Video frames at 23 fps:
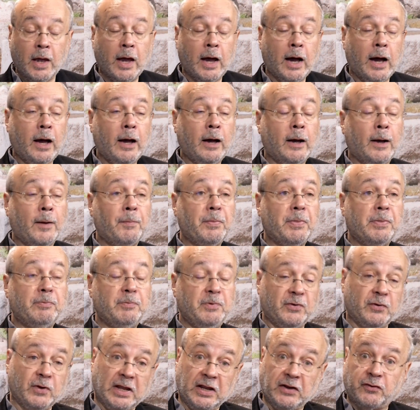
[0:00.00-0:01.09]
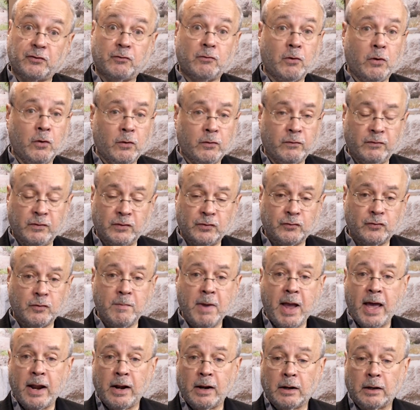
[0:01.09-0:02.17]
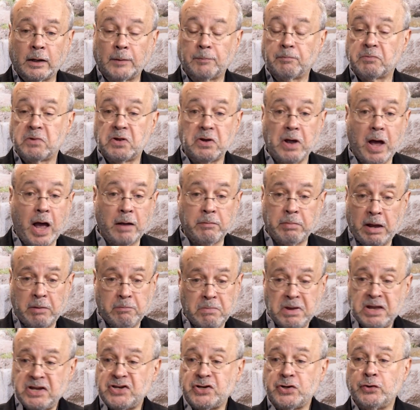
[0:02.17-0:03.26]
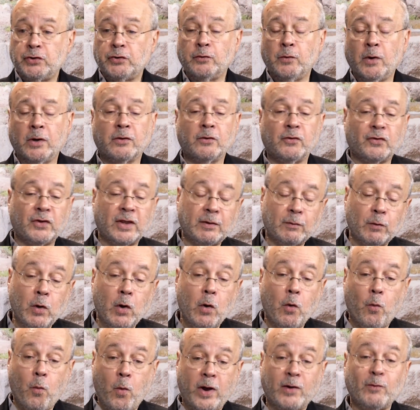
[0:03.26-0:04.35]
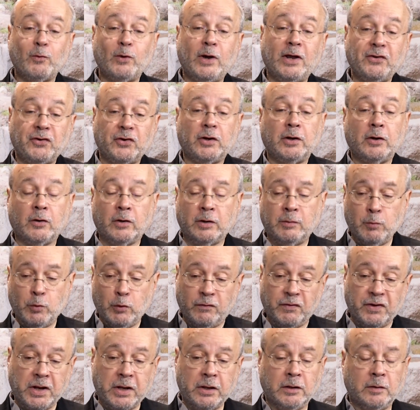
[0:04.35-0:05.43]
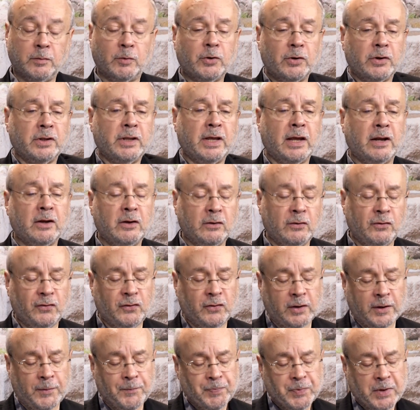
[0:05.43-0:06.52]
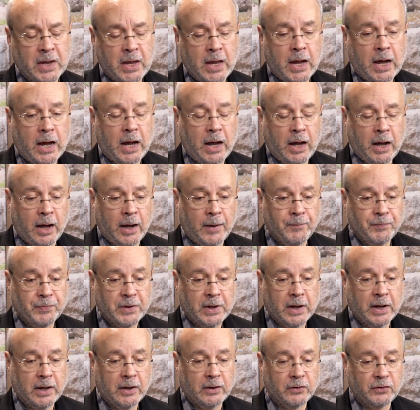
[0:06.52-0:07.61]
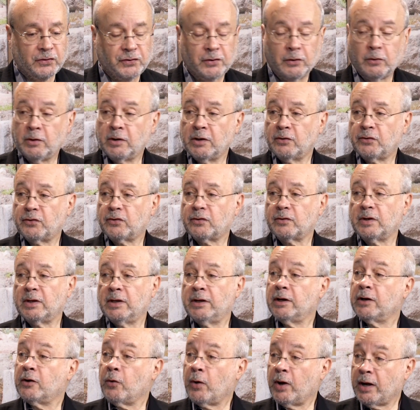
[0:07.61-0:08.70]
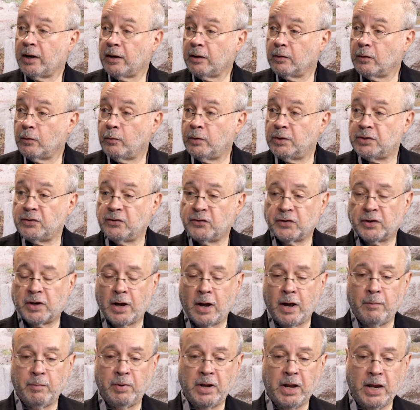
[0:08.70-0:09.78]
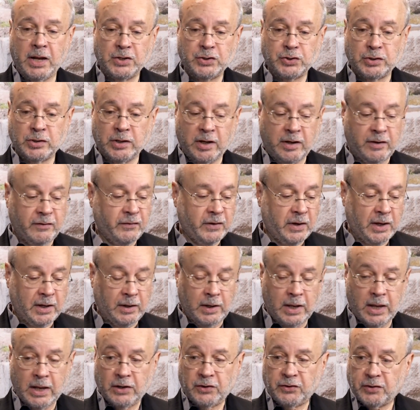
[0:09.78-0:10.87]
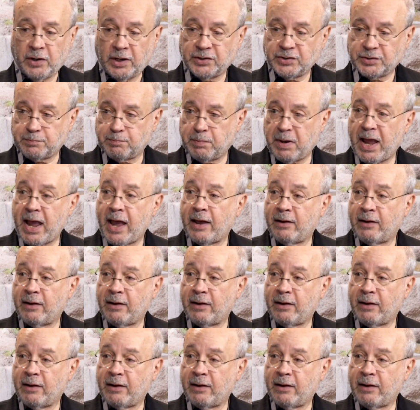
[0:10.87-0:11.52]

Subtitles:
Right. So it's grown dramatically. I mentioned two others. That one was here and moved to Gilbert, and that is Sirius Integrated, which is a combination of a touch pad